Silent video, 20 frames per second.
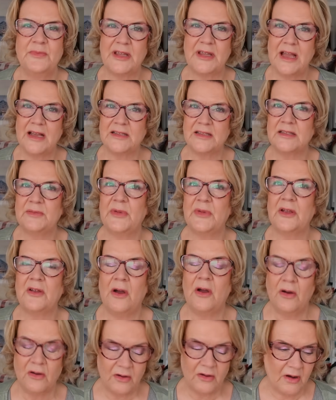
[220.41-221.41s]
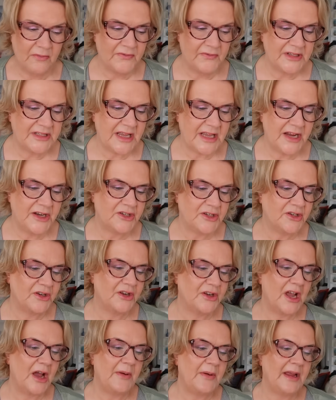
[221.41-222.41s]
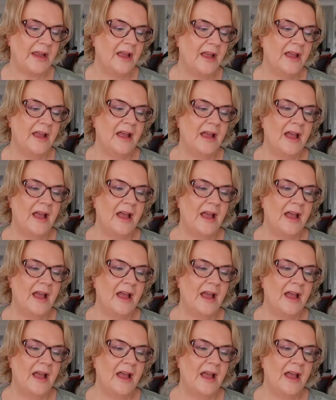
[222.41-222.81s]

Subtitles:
and we get some conversation going.